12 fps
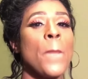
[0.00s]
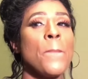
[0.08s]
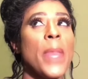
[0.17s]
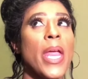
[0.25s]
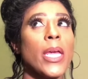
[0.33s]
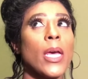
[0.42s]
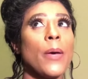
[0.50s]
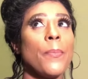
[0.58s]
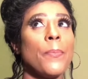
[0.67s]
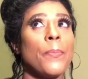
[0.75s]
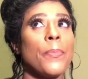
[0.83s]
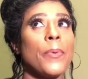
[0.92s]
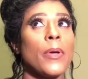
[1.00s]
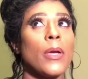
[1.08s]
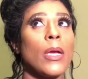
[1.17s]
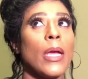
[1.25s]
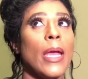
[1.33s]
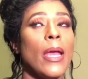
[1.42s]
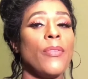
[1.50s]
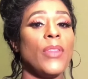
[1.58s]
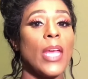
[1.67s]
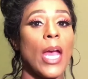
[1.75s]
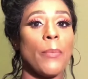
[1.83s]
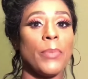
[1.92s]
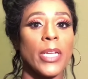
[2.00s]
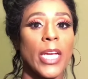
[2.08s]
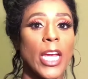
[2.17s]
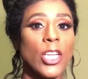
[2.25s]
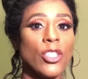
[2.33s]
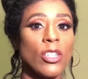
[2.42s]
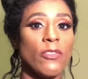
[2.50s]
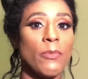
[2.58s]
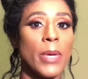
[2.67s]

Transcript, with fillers: Makeup and the application of